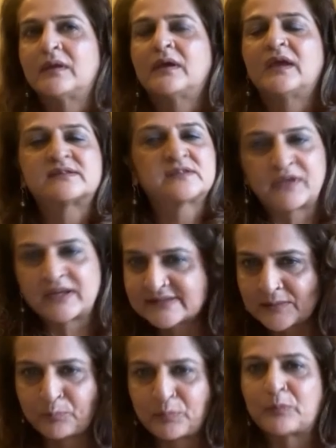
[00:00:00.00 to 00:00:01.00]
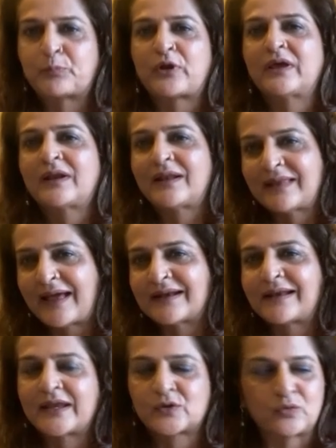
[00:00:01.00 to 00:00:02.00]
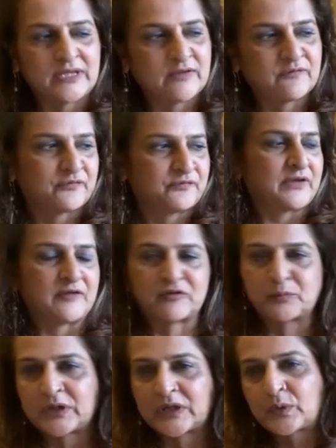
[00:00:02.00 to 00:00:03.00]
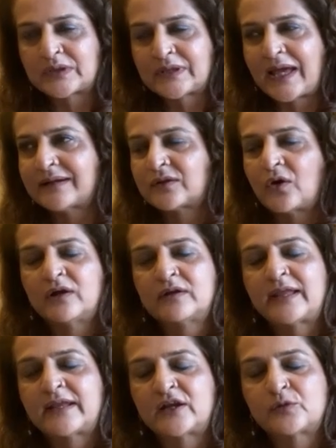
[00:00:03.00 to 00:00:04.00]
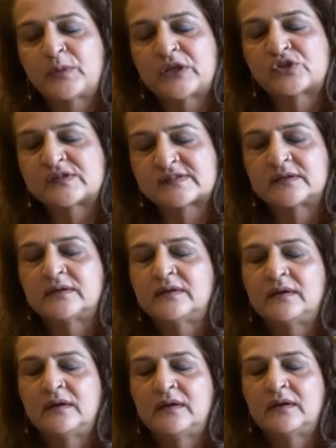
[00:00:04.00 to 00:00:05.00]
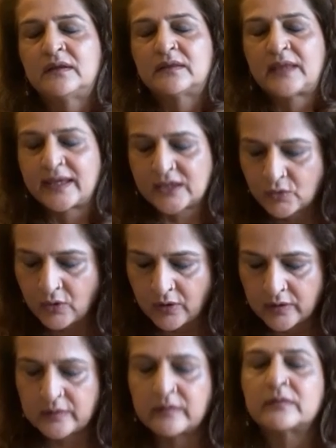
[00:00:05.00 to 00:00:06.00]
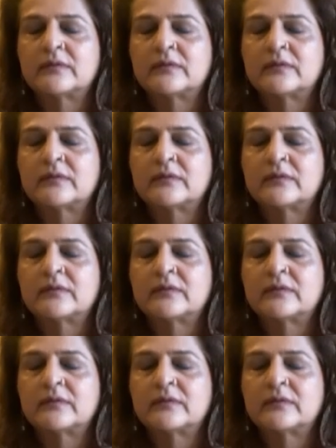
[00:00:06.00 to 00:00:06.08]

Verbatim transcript: it's a very simple prayer. And I'd like to leave everybody with that thought. Let it be just, thank you, God.